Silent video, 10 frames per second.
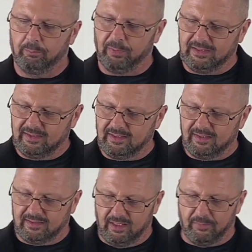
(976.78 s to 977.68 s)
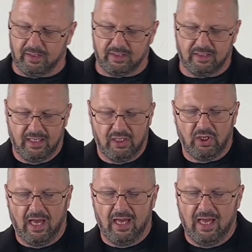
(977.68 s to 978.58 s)
But it says to Timothy,
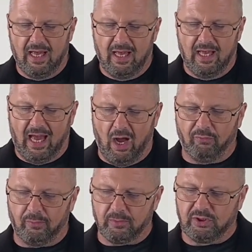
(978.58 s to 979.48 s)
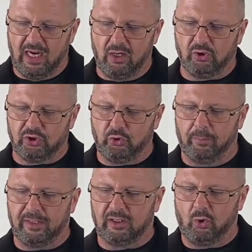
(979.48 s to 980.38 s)
"How from a childhood
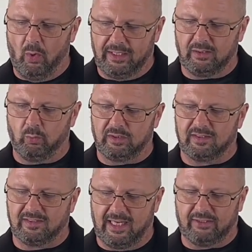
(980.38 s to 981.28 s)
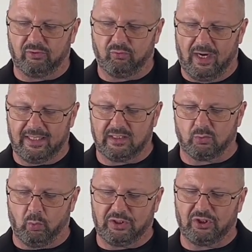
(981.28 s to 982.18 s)
you've been acquainted with the sacred
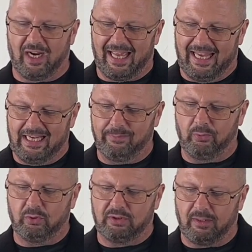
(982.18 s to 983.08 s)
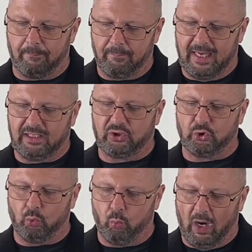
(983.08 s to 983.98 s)
writings, which are able to make
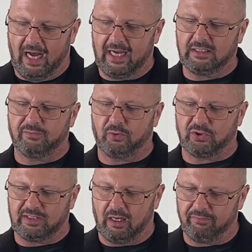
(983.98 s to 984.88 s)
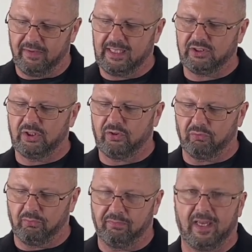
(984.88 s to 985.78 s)
you wise for salvation
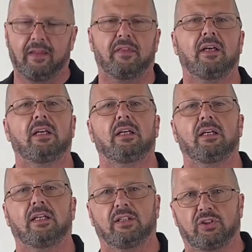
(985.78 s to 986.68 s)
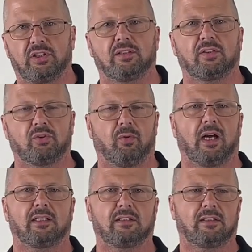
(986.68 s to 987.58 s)
through faith in Jesus
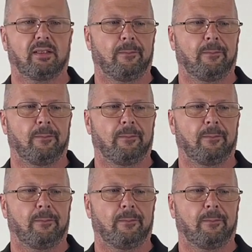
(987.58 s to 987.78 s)
Christ."